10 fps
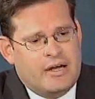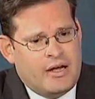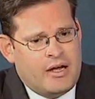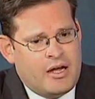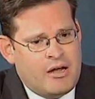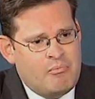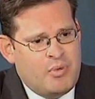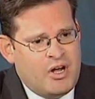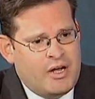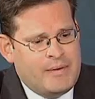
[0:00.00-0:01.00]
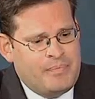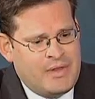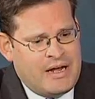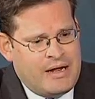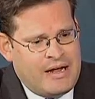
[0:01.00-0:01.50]
But
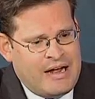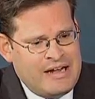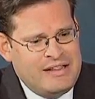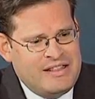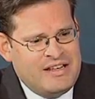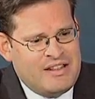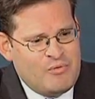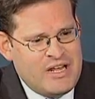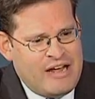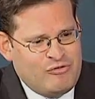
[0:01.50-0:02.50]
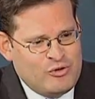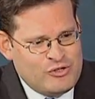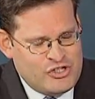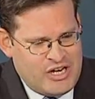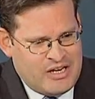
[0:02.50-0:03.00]
I think that we have to
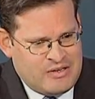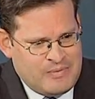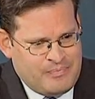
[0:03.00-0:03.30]
understand